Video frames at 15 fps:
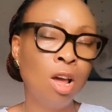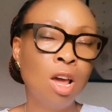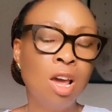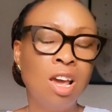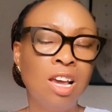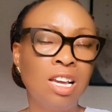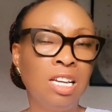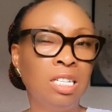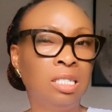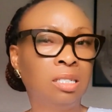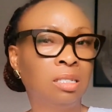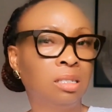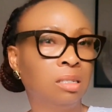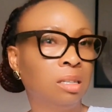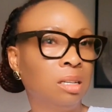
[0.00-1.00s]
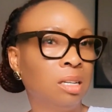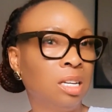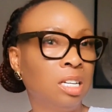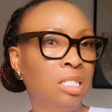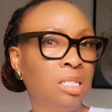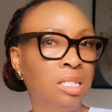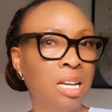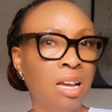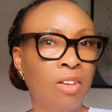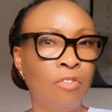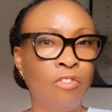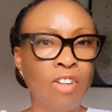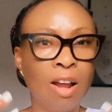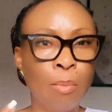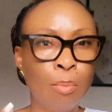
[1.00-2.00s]
Is
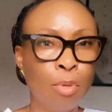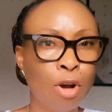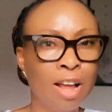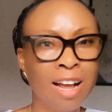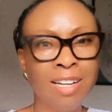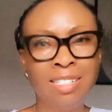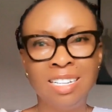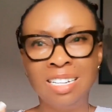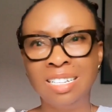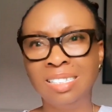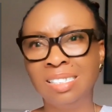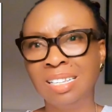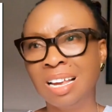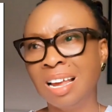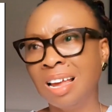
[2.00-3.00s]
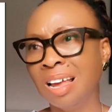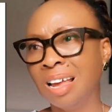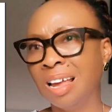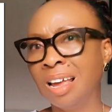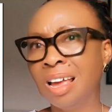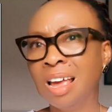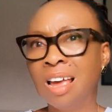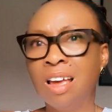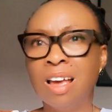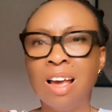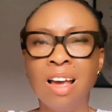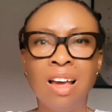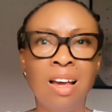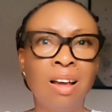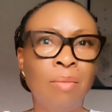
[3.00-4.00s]
flamboyant, is
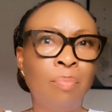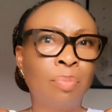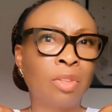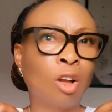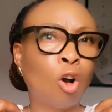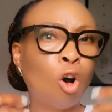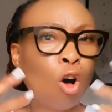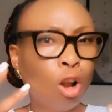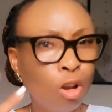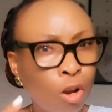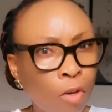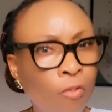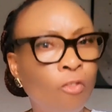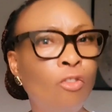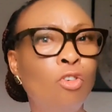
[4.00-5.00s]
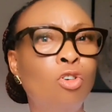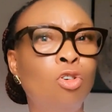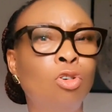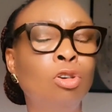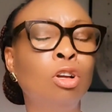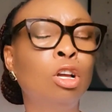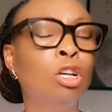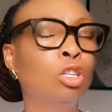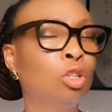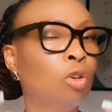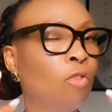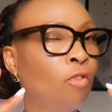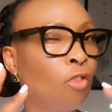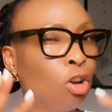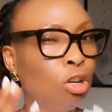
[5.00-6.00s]
colorful. So
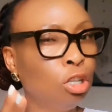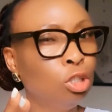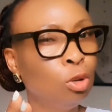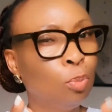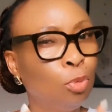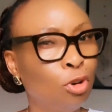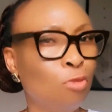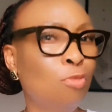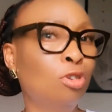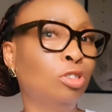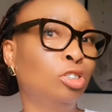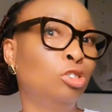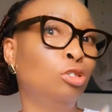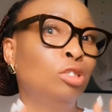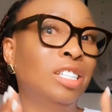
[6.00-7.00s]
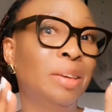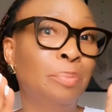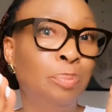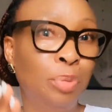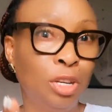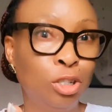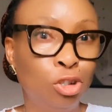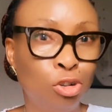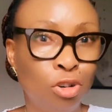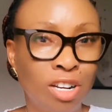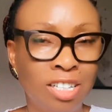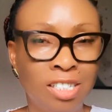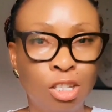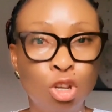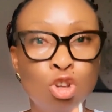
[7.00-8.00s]
for you to promote using
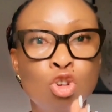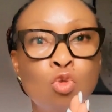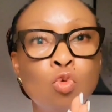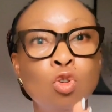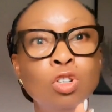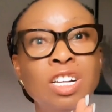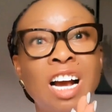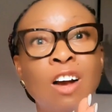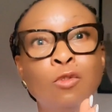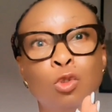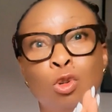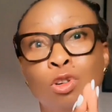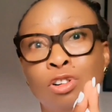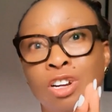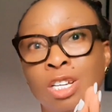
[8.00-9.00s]
Pinterest, you would have to create